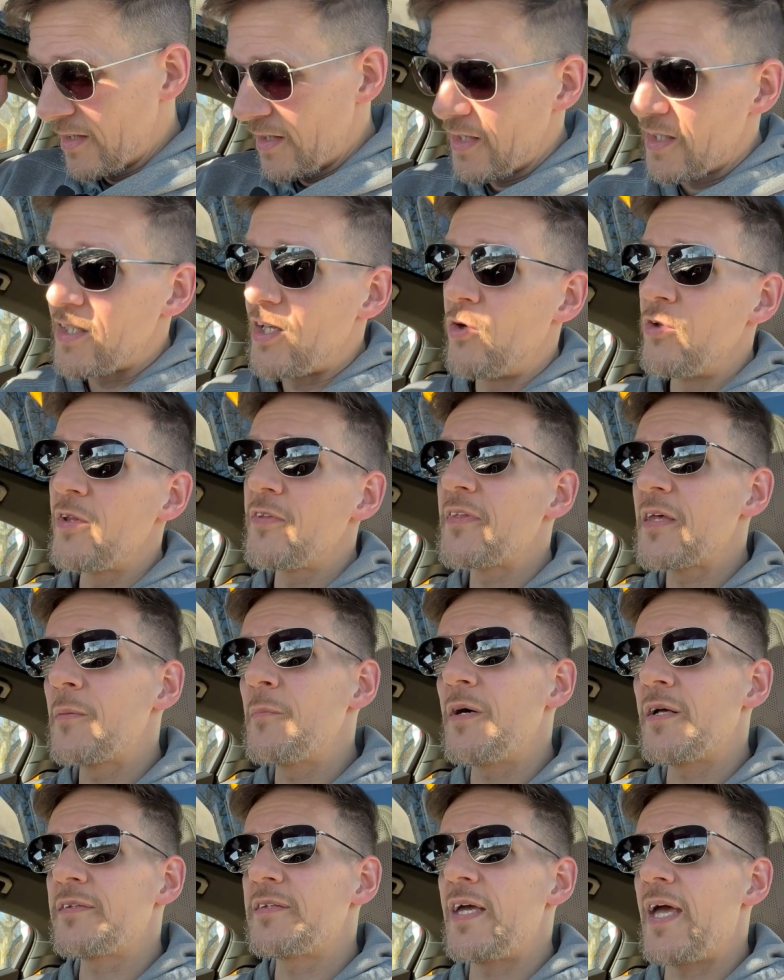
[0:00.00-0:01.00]
The only thing
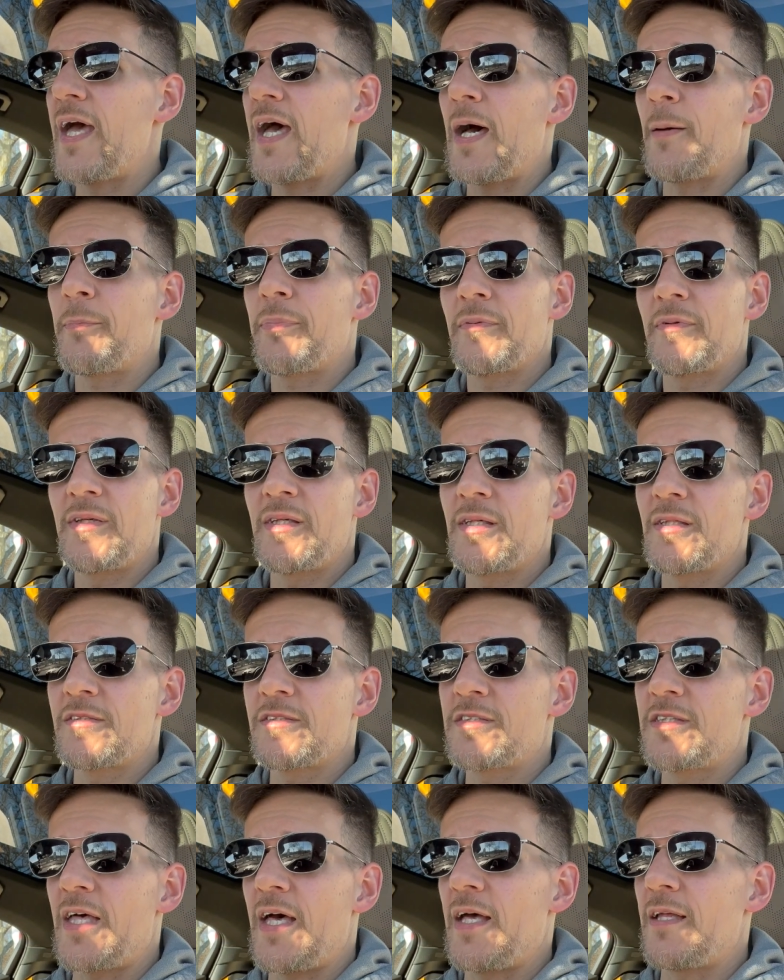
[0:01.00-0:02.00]
about the app
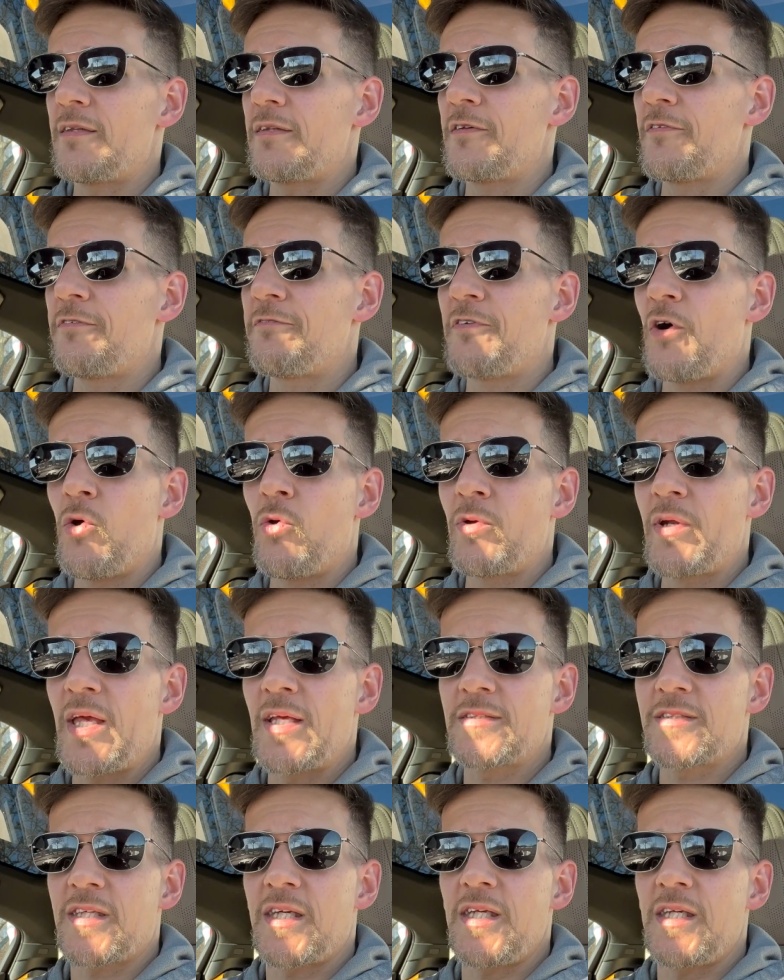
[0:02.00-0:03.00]
is that the phone
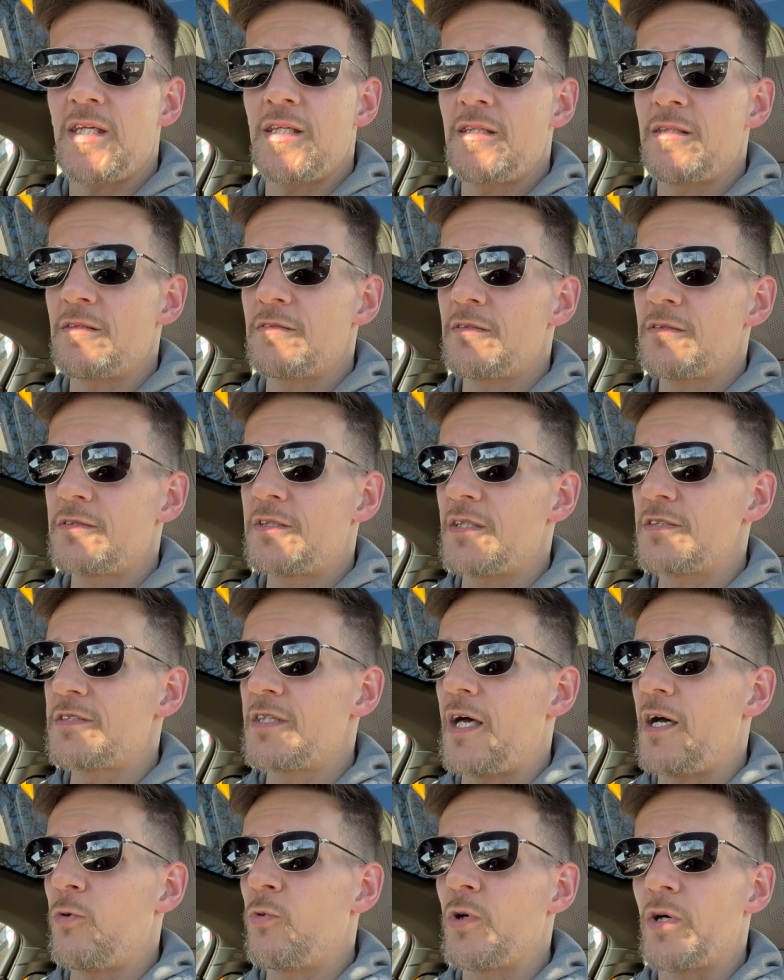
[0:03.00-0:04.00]
as key does
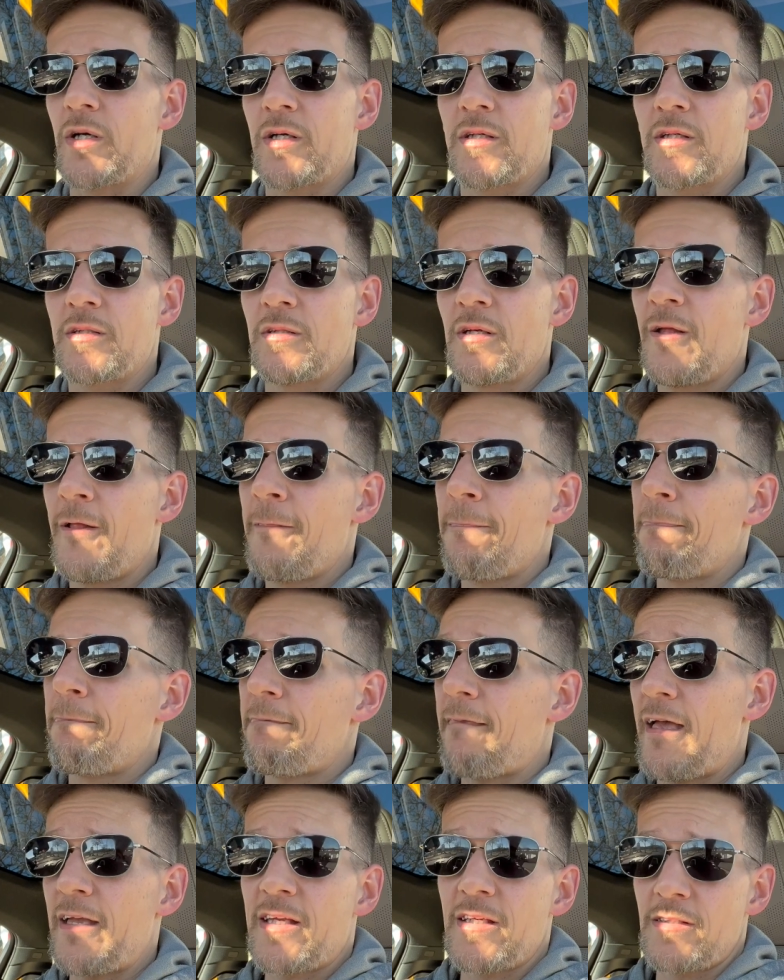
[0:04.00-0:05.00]
not work.
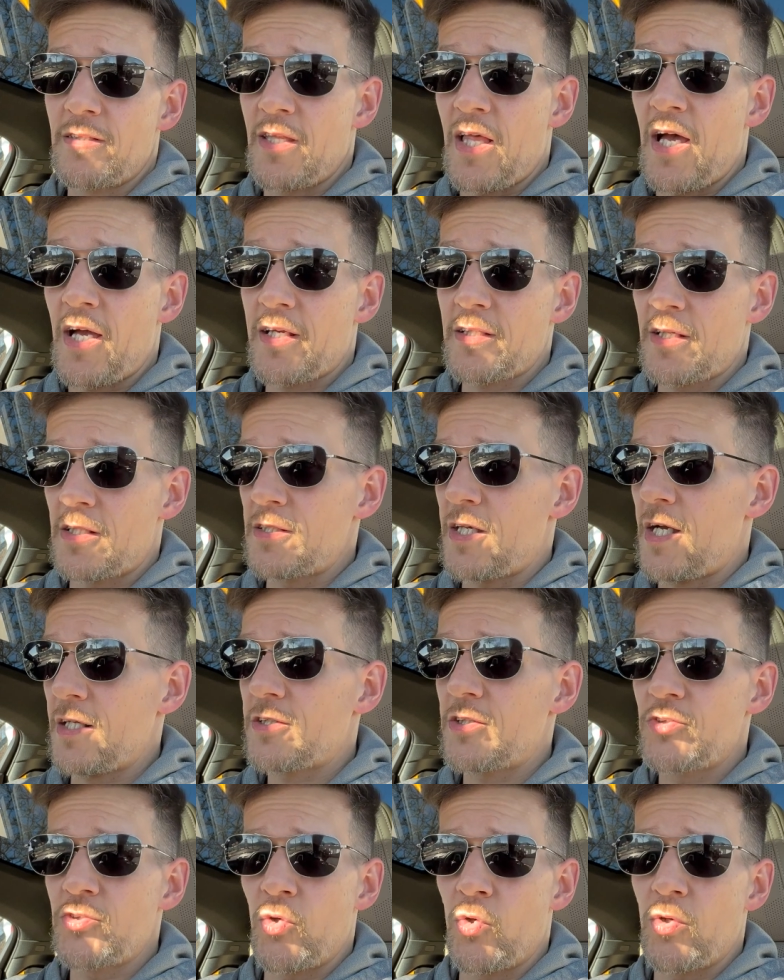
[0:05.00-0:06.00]
I can lock and unlock
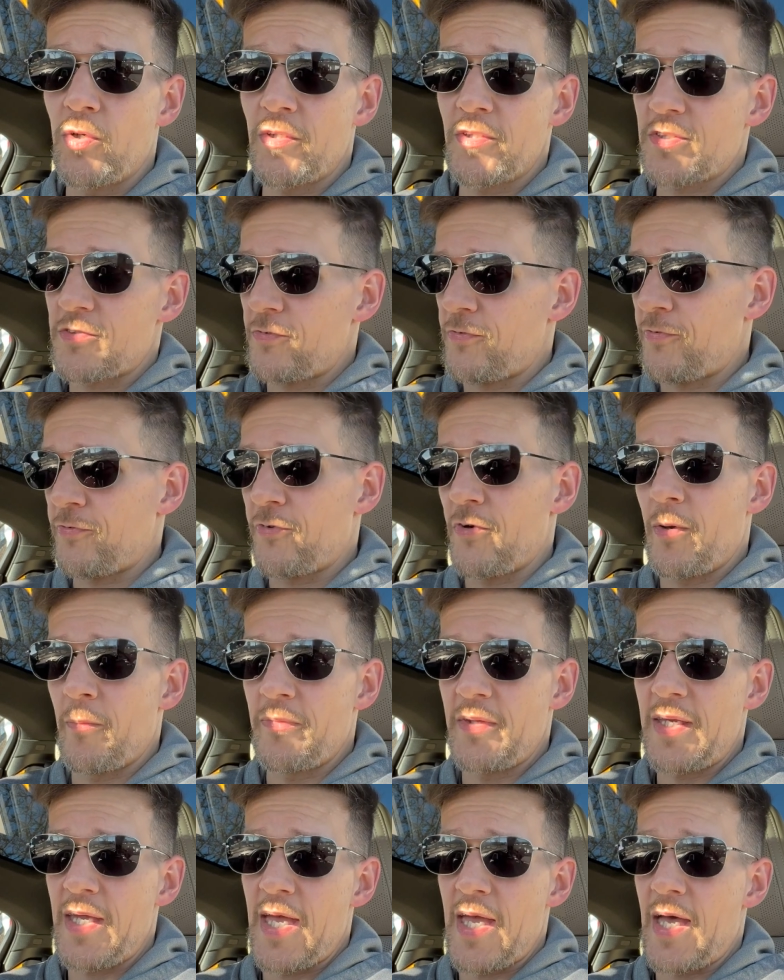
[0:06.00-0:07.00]
the doors from
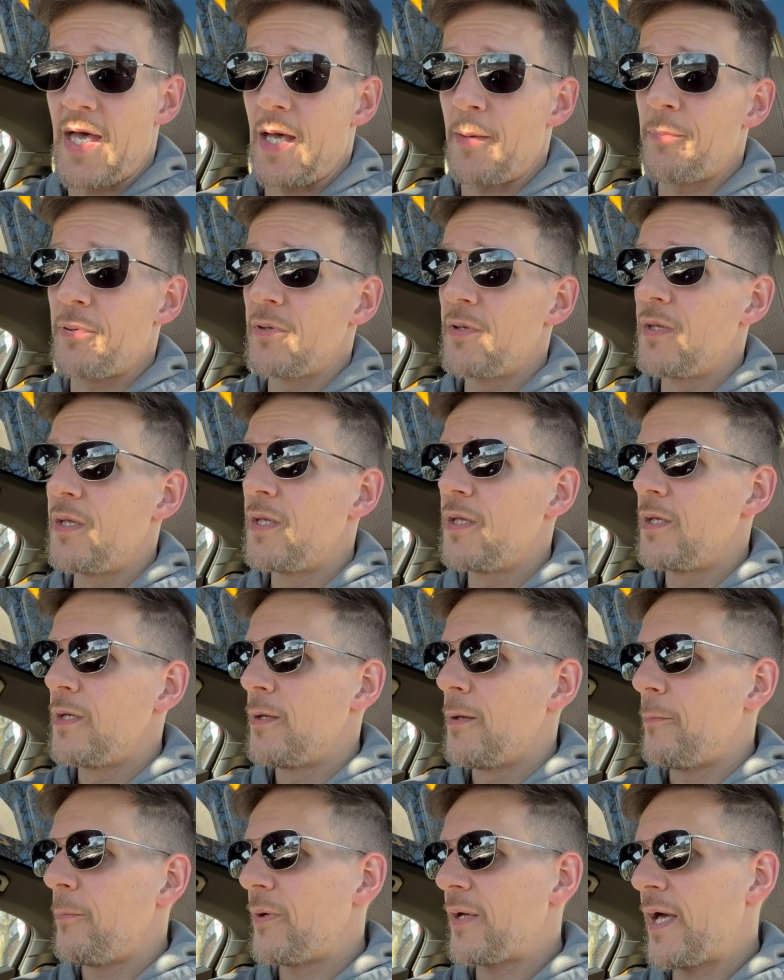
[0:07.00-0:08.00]
the app,
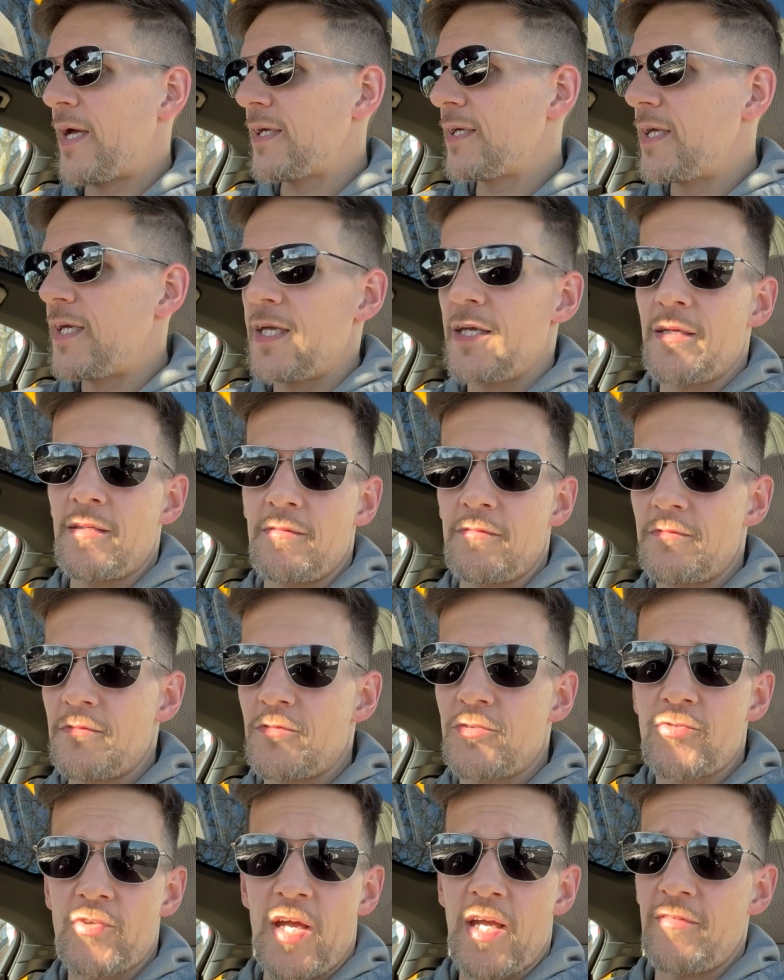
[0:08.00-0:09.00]
but I can't
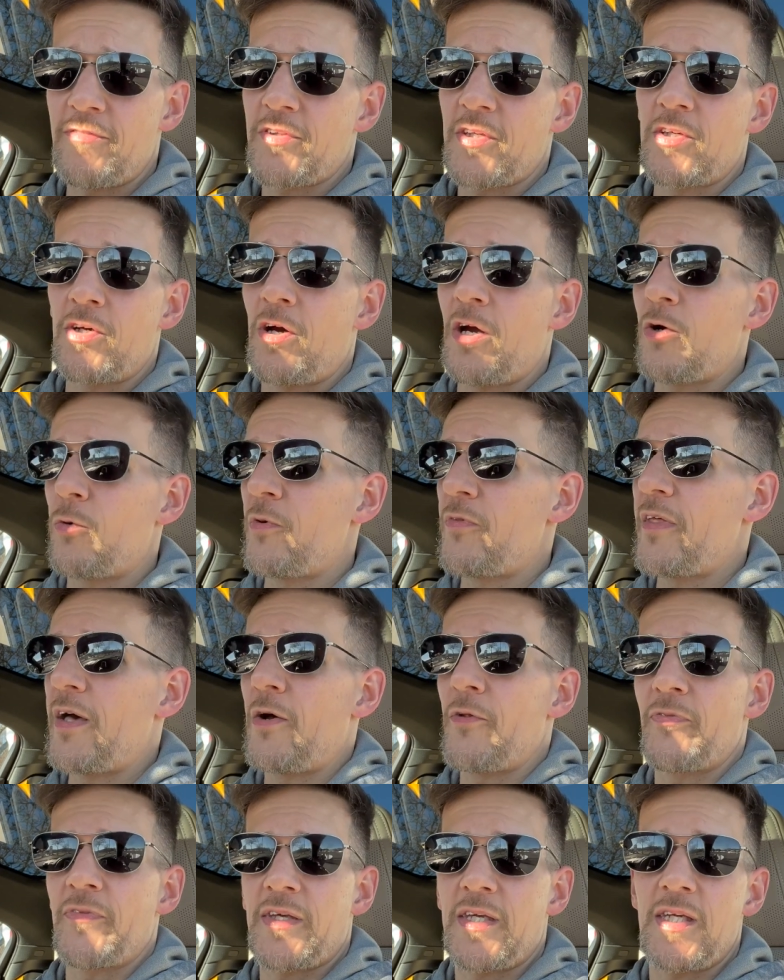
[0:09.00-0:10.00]
drive the car
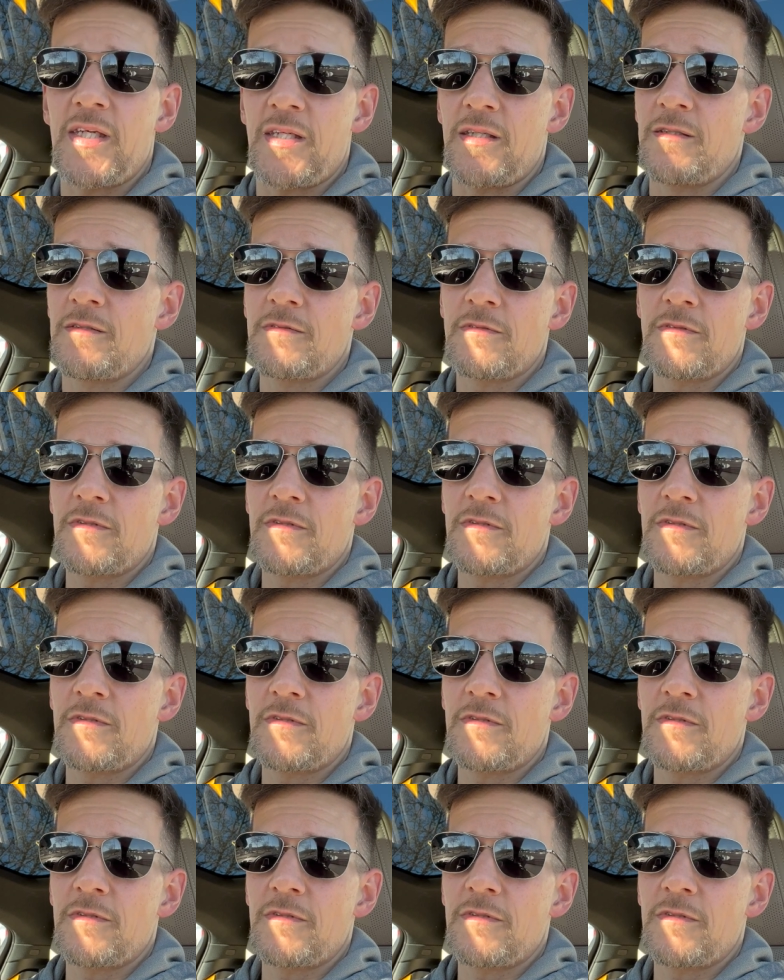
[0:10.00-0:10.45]
without the key.